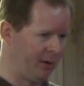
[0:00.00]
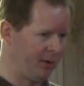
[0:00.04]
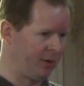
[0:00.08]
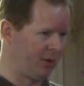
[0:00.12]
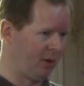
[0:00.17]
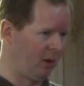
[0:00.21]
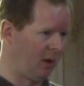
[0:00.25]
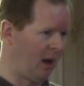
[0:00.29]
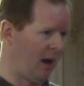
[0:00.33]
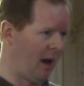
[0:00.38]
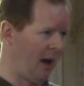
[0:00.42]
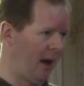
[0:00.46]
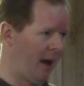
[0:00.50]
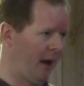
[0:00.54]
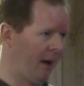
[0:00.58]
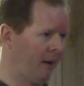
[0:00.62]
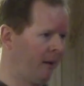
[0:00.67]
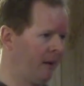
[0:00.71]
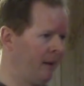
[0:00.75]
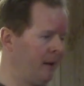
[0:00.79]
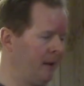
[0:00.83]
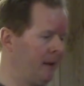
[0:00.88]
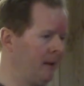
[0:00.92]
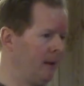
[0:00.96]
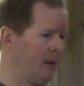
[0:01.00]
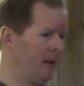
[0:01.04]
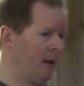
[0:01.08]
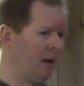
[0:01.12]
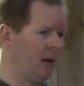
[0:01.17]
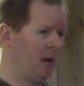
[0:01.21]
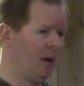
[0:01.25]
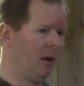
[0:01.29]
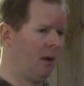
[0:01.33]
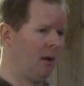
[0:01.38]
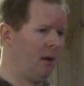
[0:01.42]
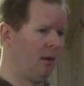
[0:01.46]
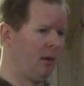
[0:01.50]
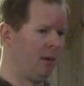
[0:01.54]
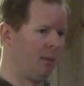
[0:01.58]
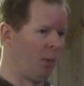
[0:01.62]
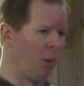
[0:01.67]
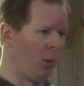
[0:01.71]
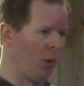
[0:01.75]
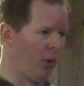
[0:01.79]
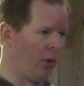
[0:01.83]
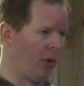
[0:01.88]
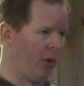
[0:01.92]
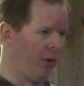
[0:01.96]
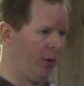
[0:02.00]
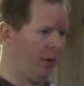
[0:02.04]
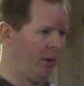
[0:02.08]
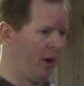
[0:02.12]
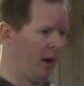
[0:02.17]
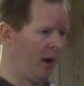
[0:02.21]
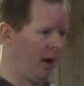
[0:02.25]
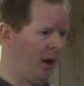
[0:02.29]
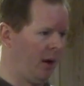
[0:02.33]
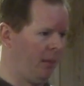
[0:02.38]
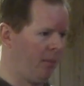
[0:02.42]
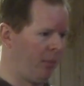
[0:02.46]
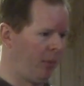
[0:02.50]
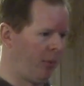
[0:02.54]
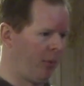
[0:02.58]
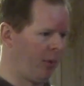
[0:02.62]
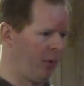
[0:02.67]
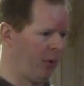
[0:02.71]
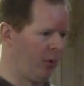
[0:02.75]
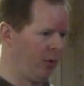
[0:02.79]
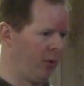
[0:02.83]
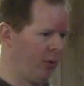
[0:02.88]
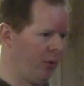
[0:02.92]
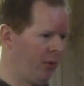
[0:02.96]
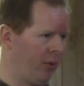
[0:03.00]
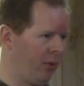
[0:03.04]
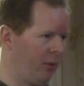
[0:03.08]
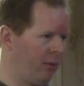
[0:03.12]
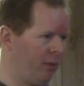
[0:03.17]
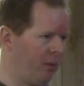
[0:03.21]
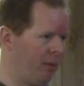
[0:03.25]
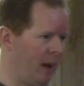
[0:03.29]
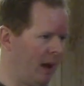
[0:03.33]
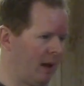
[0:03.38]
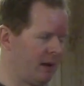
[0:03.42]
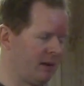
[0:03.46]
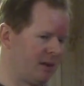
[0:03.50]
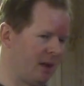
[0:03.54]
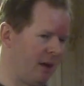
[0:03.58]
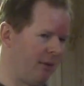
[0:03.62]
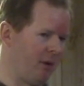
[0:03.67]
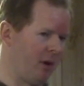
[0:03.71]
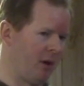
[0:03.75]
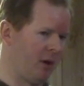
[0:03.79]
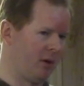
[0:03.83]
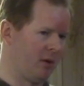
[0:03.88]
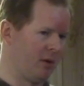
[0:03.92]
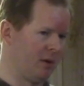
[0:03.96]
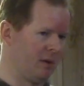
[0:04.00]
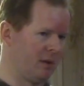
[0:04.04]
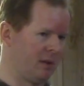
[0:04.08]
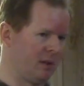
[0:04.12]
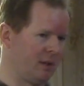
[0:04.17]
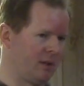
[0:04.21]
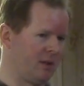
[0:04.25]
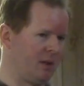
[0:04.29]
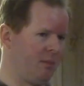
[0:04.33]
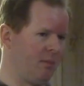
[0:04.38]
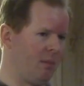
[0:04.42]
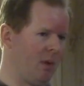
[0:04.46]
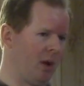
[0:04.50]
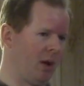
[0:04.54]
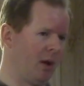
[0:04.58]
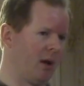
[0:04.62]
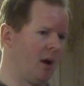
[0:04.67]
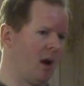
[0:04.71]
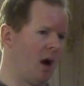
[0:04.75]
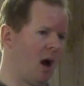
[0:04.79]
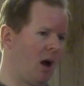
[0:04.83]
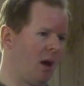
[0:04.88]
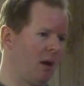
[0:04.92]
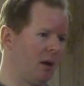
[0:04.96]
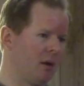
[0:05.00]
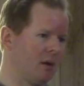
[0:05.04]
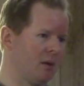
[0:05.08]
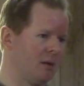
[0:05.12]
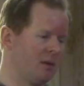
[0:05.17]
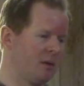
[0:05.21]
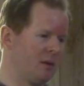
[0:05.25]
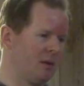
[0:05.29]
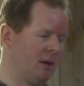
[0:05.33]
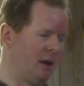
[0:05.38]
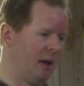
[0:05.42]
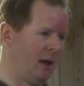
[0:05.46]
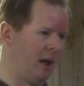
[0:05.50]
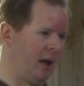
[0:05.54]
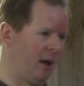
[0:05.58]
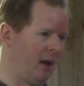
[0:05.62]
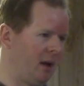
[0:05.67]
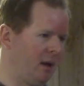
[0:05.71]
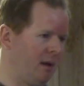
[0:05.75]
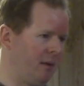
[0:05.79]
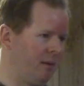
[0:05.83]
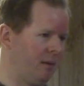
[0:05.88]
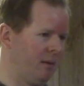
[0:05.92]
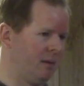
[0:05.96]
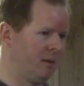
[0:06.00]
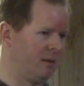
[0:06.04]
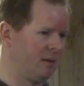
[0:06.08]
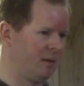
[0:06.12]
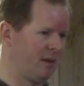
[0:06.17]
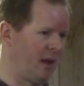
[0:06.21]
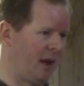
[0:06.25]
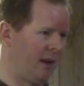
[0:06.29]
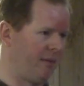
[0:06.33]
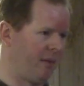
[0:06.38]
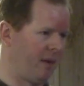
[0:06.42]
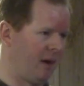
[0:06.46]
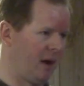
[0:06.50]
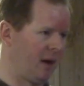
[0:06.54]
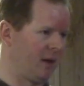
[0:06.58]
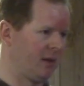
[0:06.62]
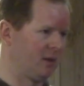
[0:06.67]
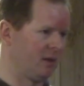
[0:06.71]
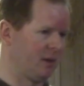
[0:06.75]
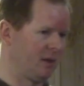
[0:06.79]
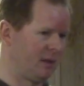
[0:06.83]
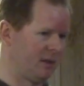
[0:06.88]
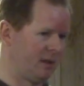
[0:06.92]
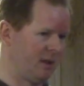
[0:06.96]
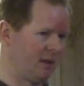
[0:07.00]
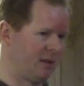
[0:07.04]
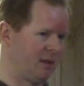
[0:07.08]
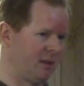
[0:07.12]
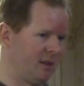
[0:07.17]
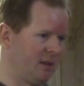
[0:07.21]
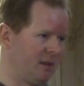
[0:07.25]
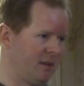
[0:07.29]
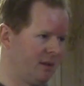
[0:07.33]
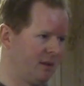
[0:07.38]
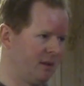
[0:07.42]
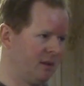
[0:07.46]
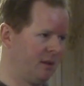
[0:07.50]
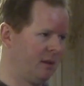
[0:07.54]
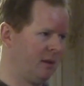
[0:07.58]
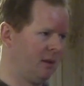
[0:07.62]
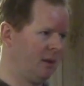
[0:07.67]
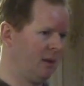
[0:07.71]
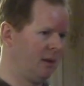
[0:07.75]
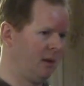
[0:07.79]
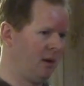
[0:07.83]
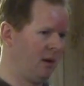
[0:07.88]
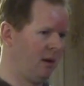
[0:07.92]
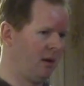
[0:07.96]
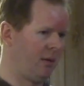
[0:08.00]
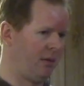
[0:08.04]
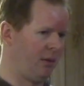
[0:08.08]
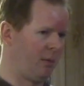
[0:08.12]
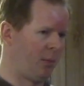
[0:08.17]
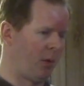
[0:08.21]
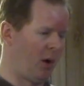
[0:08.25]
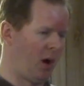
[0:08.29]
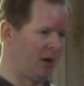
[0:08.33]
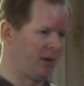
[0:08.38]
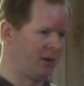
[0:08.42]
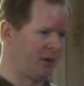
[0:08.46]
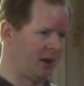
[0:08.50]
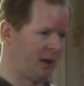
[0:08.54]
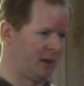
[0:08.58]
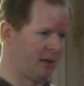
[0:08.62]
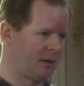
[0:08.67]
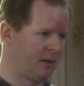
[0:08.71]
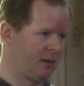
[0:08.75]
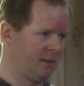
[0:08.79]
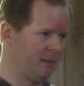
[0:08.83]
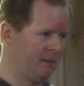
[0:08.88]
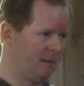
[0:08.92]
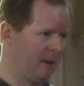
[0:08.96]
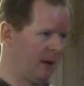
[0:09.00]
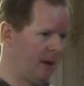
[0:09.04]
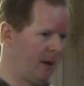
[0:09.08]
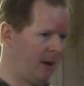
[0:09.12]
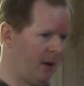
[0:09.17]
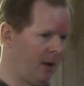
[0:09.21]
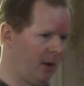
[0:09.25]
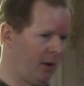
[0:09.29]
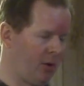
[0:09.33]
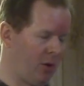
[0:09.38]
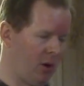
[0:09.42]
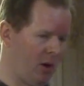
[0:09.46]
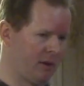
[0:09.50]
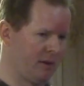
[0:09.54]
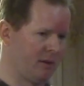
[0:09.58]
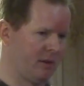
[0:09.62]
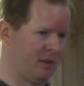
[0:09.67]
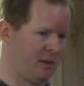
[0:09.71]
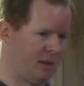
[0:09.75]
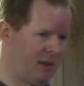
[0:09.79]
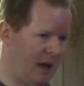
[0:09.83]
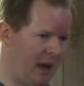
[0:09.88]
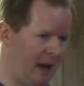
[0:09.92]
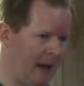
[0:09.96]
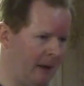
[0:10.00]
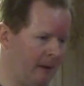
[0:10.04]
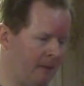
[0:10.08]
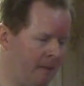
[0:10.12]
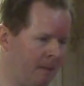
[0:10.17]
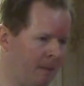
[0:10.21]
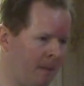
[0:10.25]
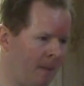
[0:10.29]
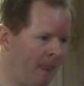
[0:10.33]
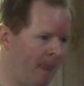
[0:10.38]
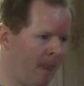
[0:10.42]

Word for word: in July, the board uh, approved about seven hundred sixty million dollars in state financial assistance for projects uh, across the state.